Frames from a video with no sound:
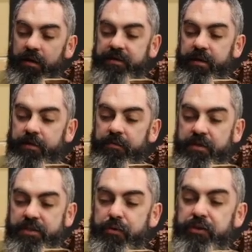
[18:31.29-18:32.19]

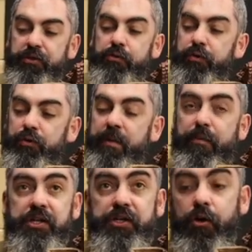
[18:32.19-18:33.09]
There's no additional dry
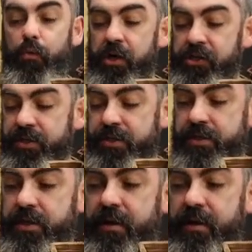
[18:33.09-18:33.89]
brushing or washes.